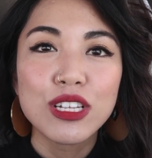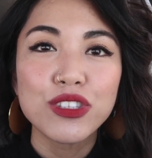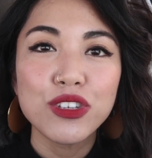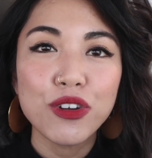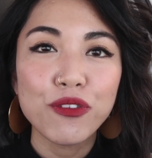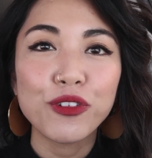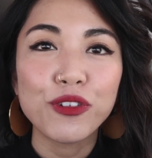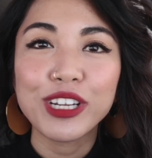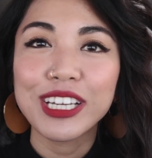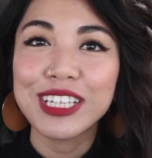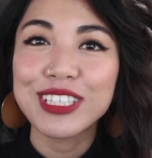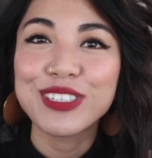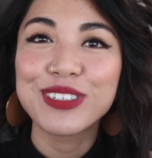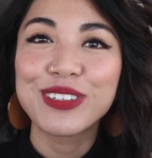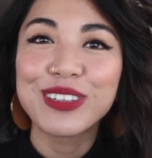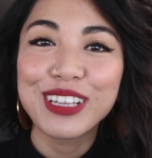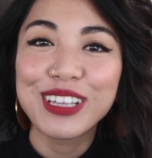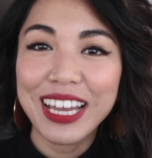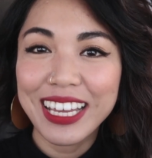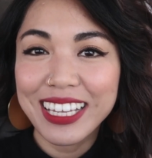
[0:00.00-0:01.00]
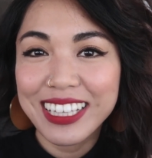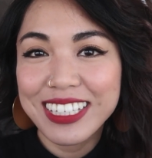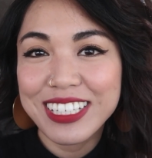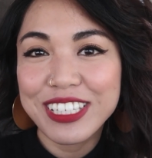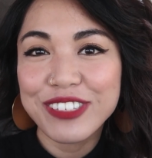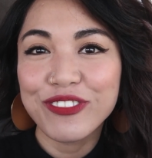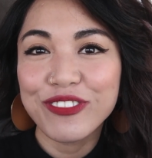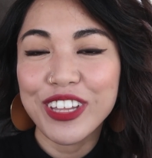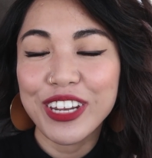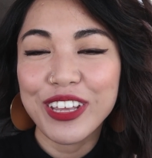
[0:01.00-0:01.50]
Don't forget to like
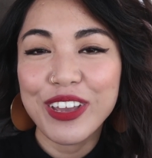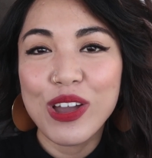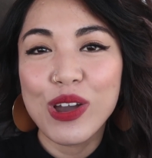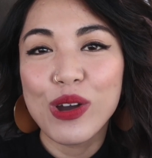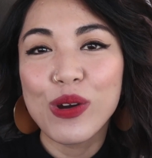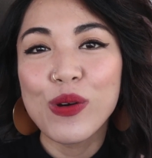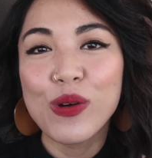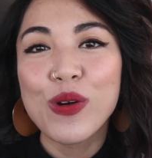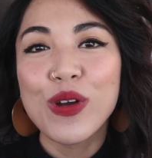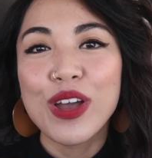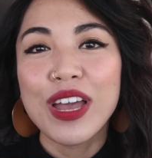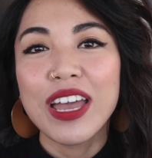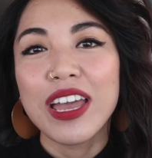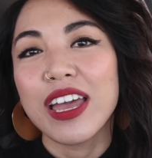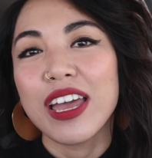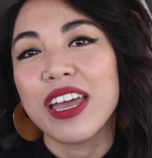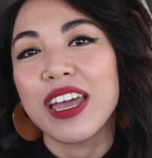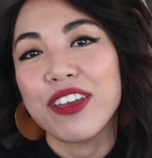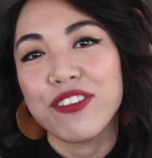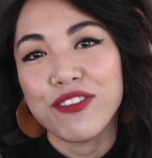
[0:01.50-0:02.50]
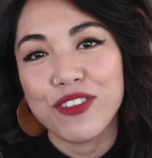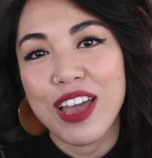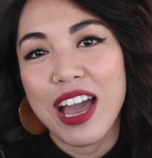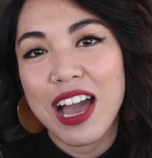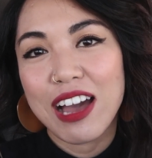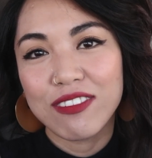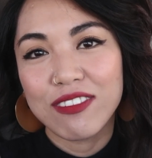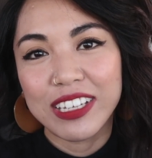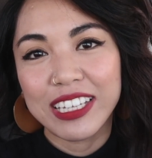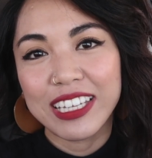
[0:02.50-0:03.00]
this video if you
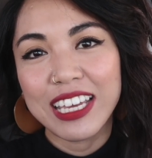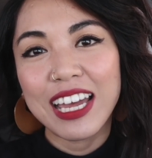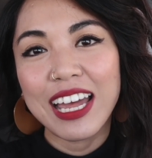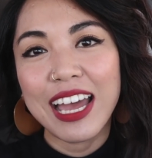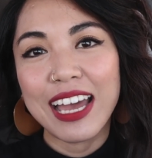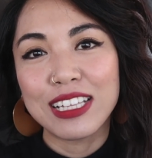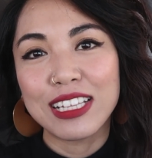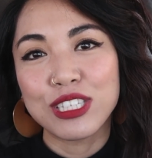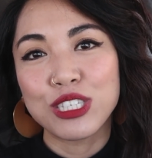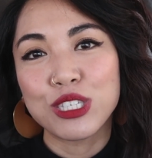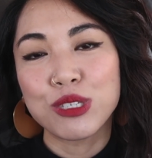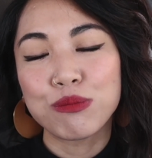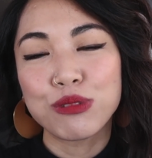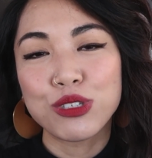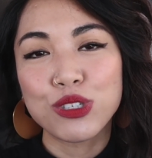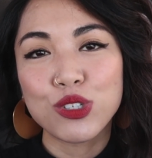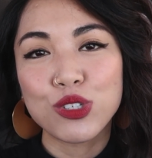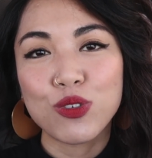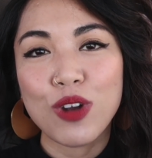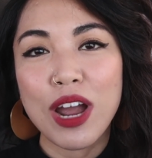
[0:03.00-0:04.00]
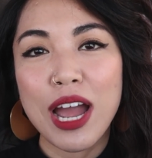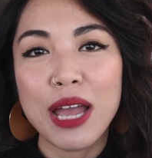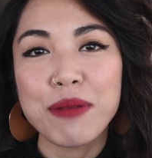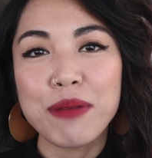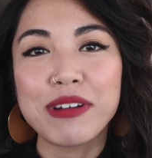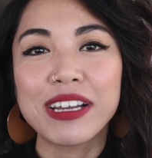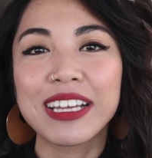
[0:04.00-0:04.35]
haven't yet and subscribe.